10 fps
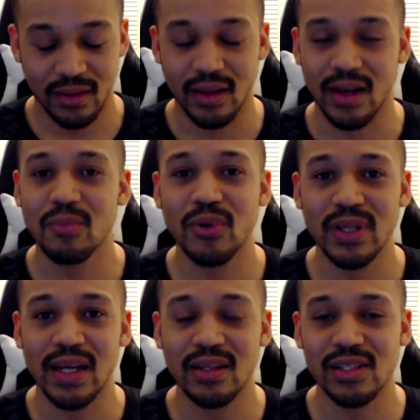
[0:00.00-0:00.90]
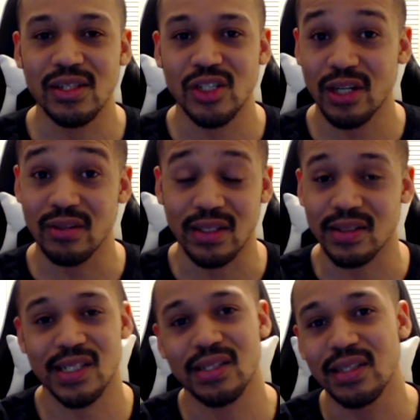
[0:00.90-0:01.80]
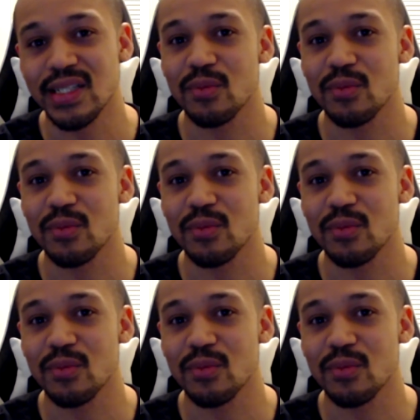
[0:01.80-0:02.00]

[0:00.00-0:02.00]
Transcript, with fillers: and I put that into the channel. It's it's